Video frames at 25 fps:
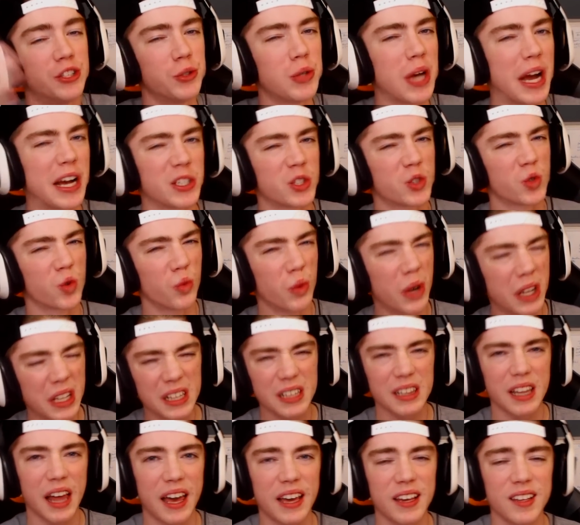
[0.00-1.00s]
You guys really
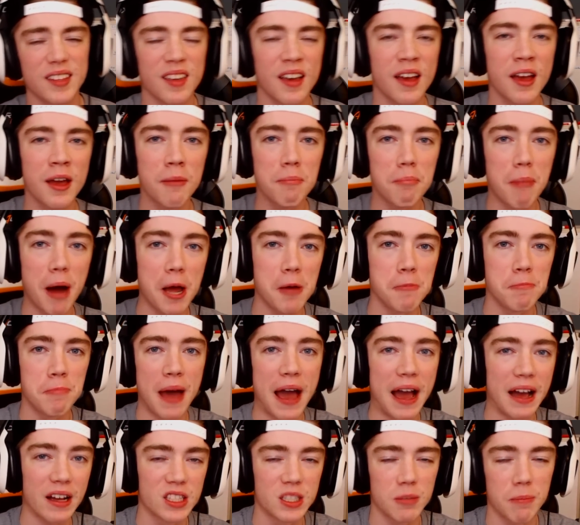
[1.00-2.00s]
liked my
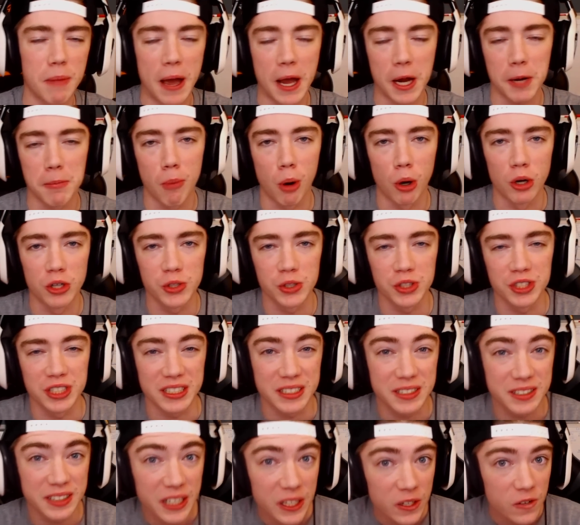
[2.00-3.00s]
back-to-back -back Marshal
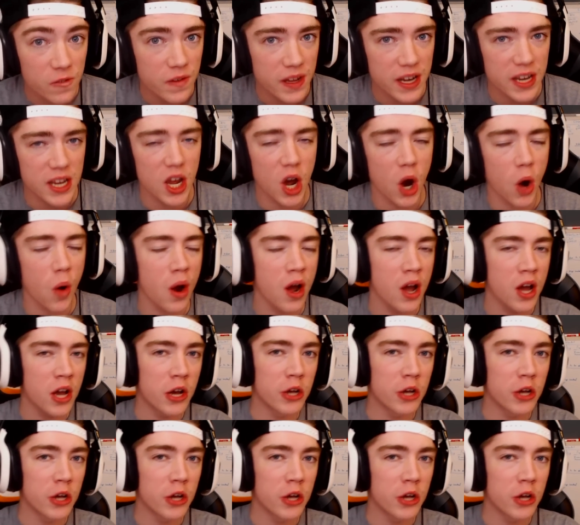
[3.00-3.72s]
16 video,